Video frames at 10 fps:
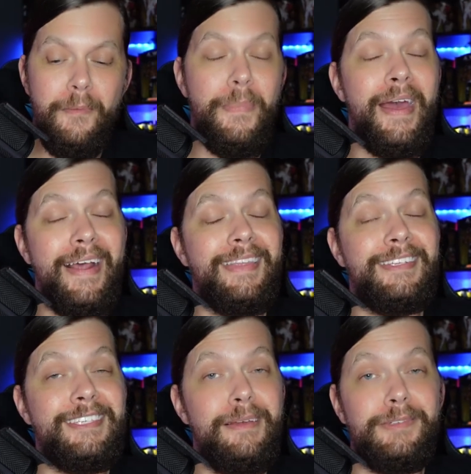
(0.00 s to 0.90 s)
But at the
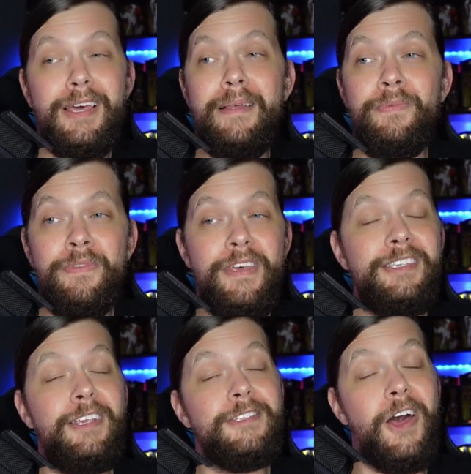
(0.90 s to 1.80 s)
same time,
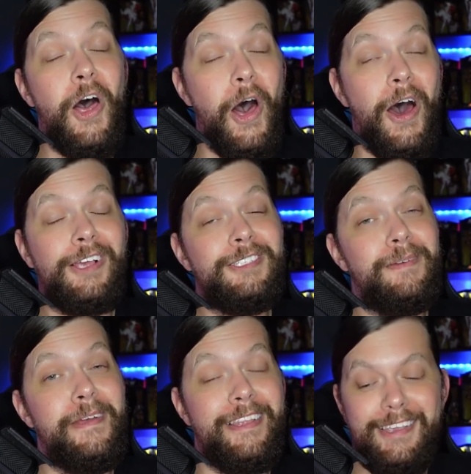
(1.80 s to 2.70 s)
this is
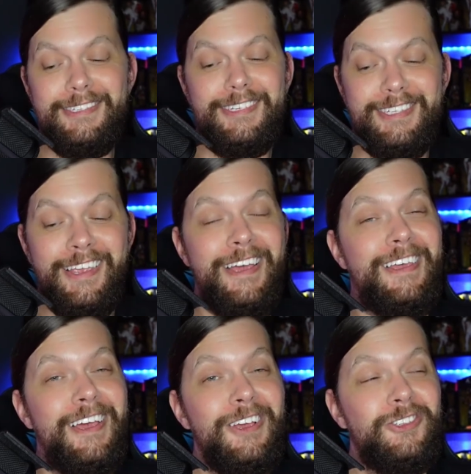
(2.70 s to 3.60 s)
awesome. And this is
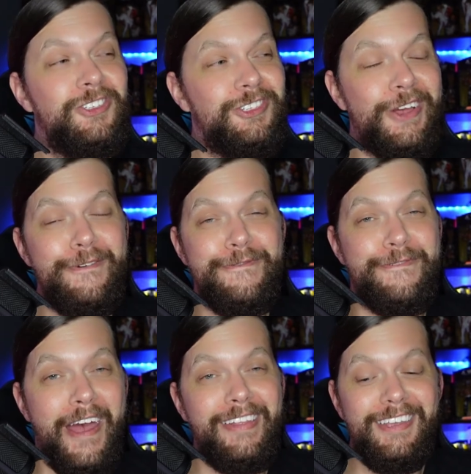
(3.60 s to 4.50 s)
like so
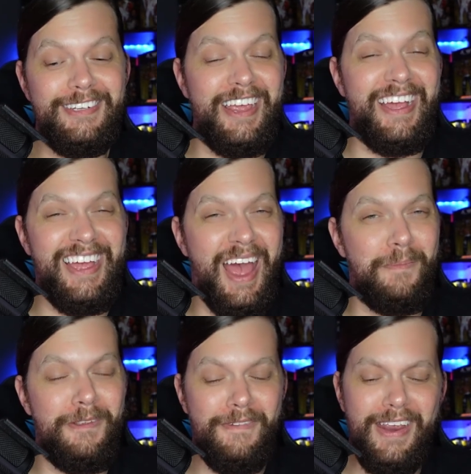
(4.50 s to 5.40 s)
violent and
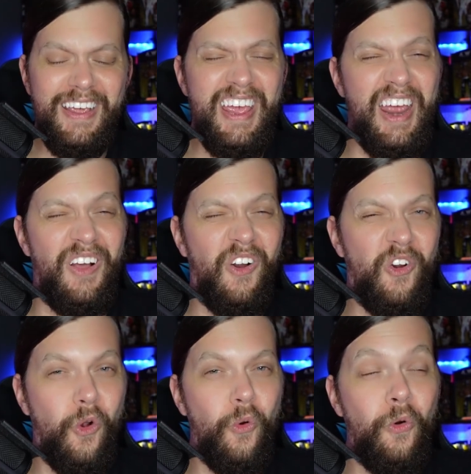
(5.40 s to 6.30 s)
captivating and
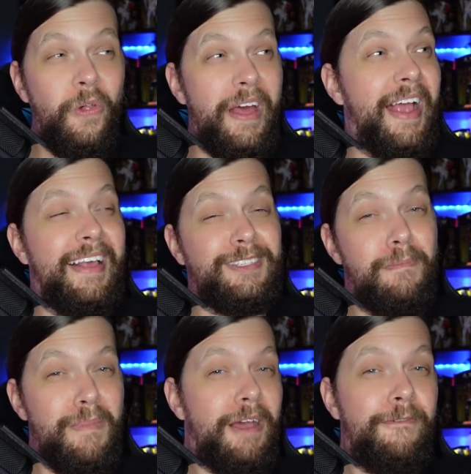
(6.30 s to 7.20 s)
cool. And it's
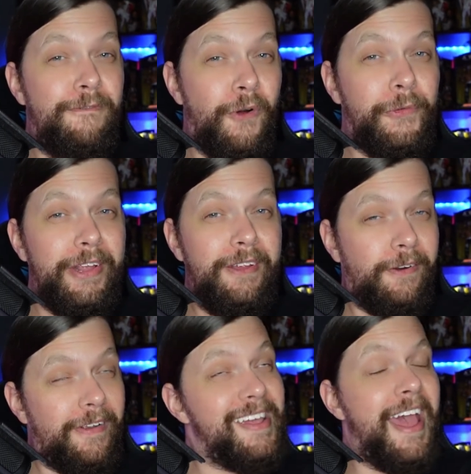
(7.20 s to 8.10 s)
Mick Foley
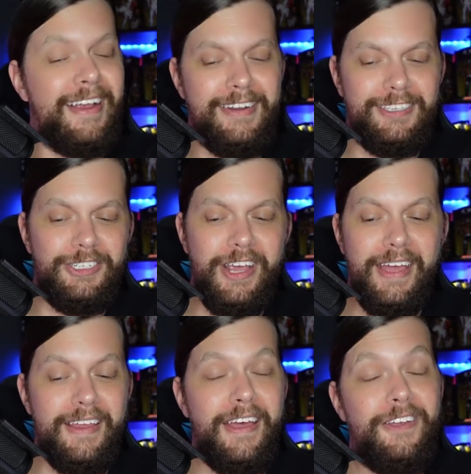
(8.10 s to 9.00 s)
or Cactus
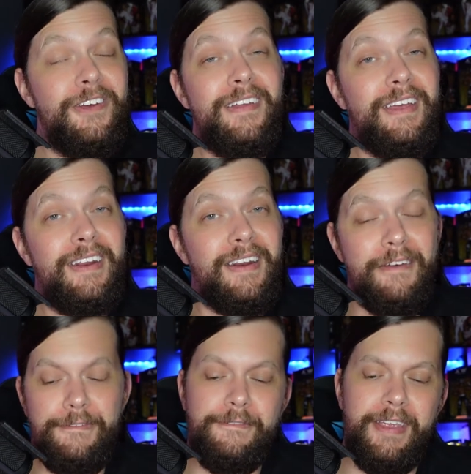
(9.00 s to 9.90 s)
Jack. I couldn't get
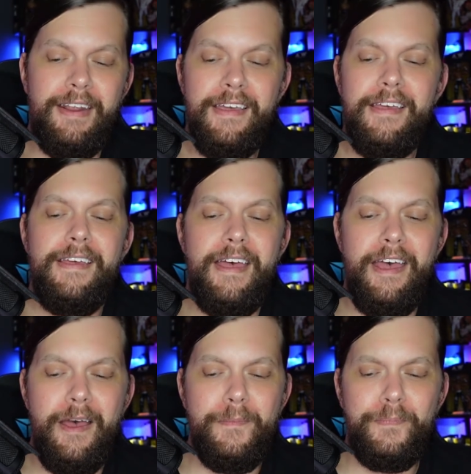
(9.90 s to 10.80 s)
enough of it.
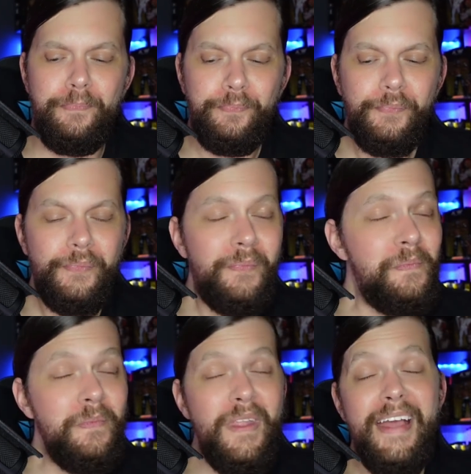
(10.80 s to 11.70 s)
Um,
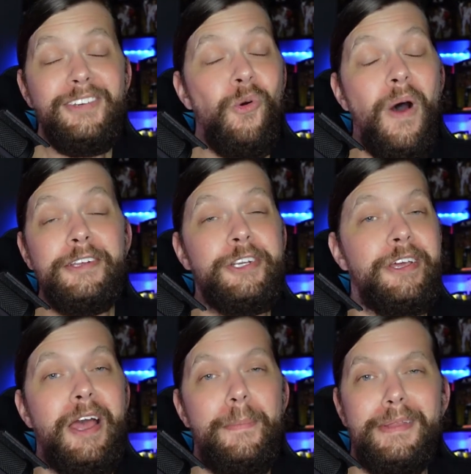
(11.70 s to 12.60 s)
I had to watch it
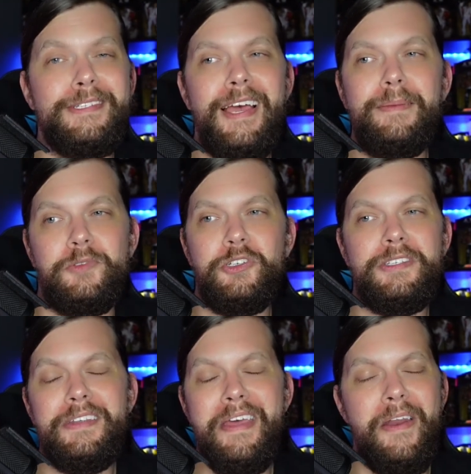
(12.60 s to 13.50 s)
a couple of times
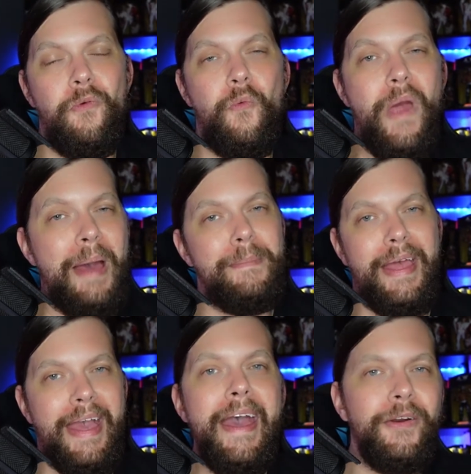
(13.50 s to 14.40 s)
just to kind of wrap
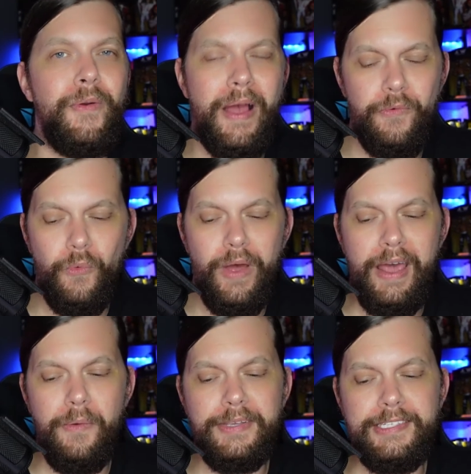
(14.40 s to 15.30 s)
my head around what
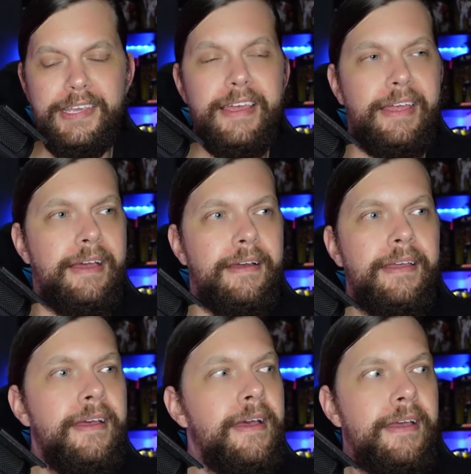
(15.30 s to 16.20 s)
I was seeing. I,
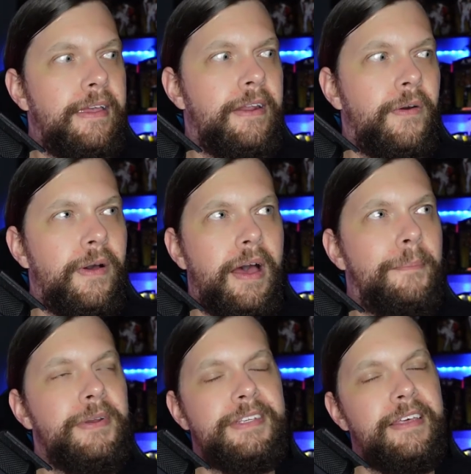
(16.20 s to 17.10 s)
you know,
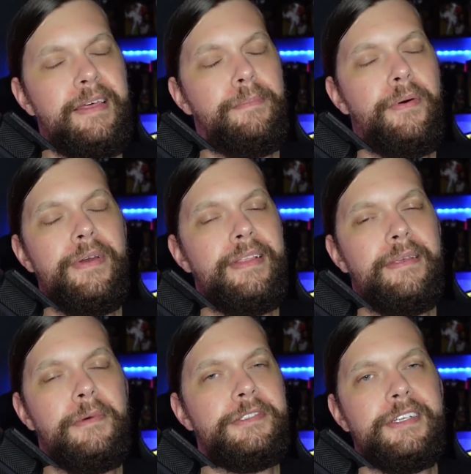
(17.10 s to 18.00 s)
up until that point,
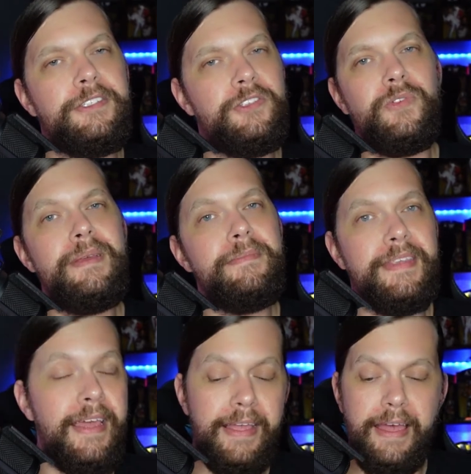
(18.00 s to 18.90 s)
the most extreme
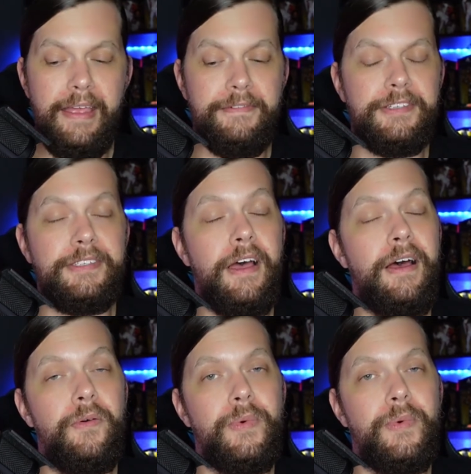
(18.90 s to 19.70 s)
thing I ever saw